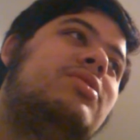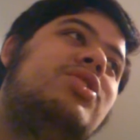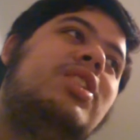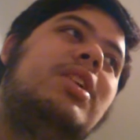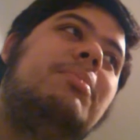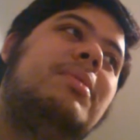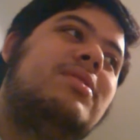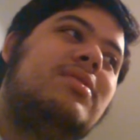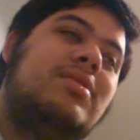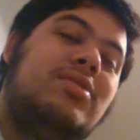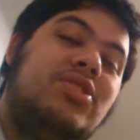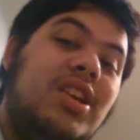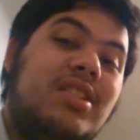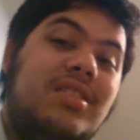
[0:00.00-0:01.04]
cheeky pieces of
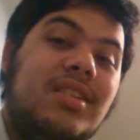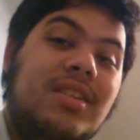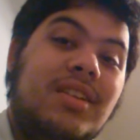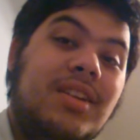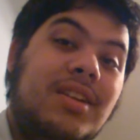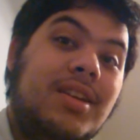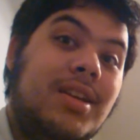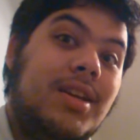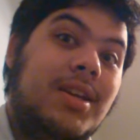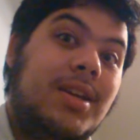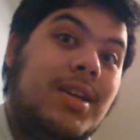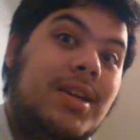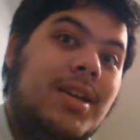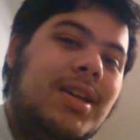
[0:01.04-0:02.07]
shit.
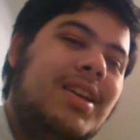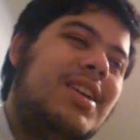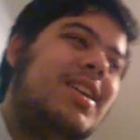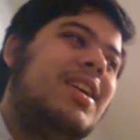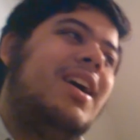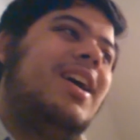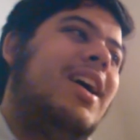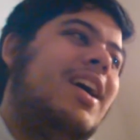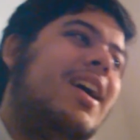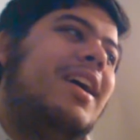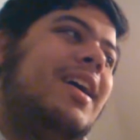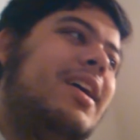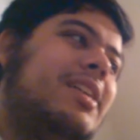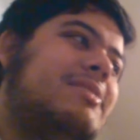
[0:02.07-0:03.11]

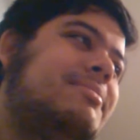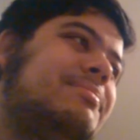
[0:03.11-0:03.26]
Uh,